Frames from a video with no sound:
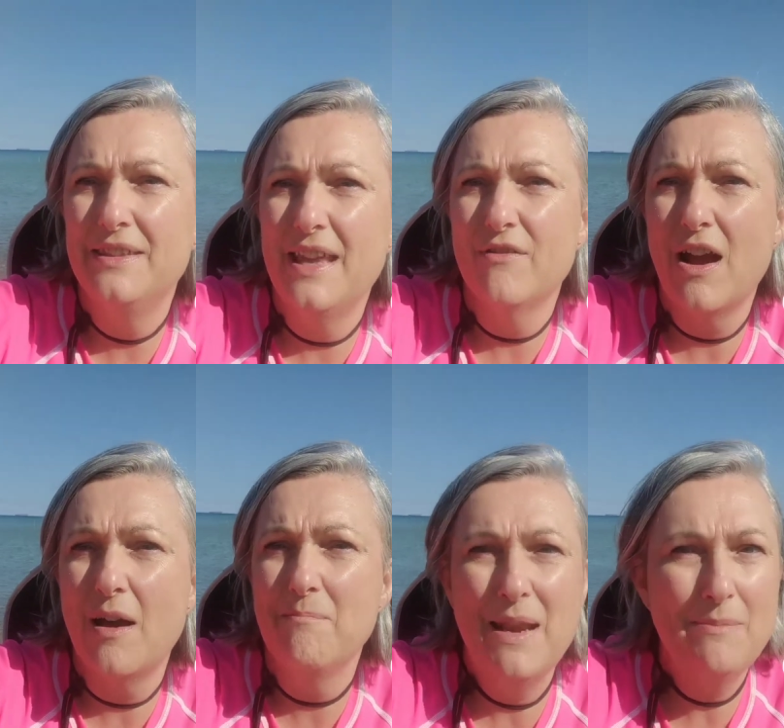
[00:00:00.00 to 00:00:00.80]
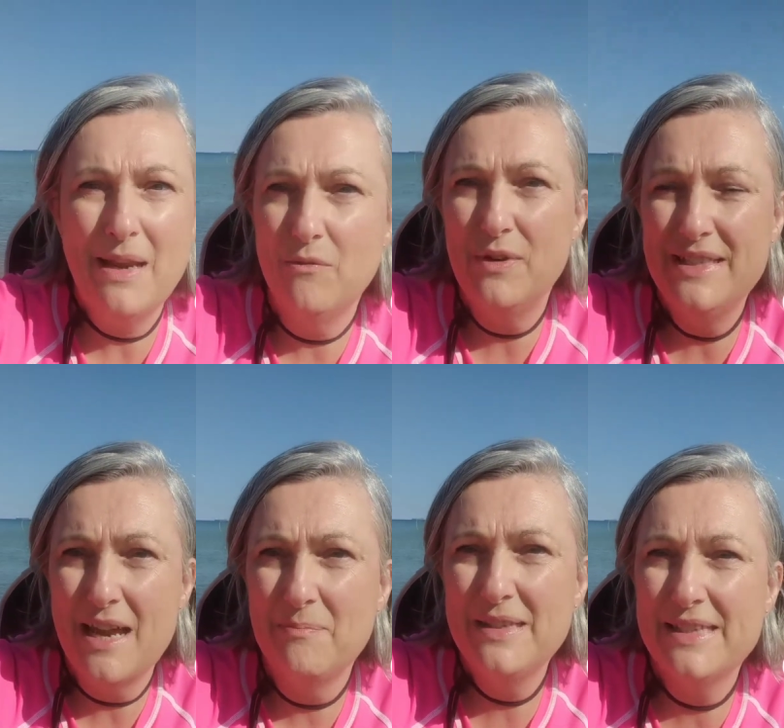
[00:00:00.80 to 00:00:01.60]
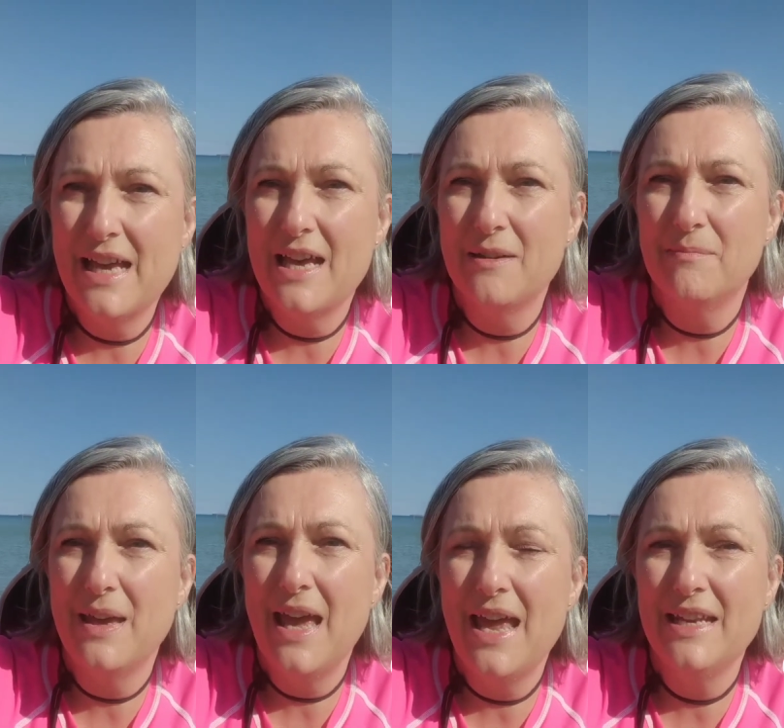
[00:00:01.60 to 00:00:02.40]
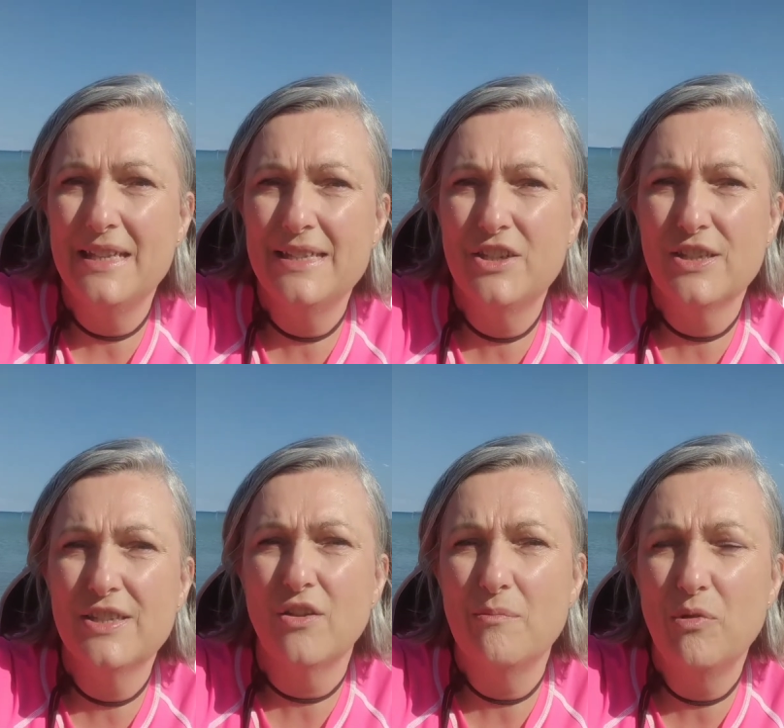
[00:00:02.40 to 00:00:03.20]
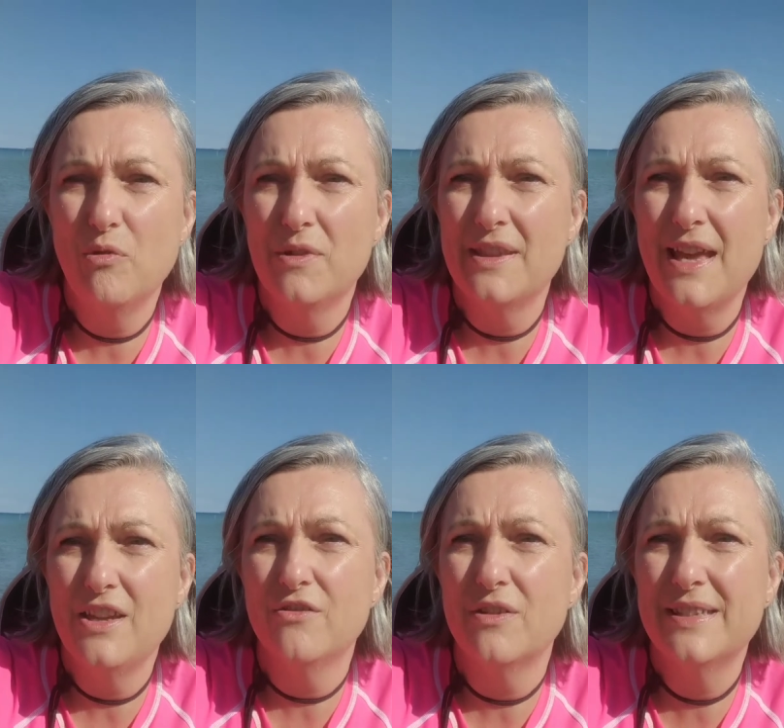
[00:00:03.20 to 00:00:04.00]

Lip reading: There are many wind apps and it's just so important that you're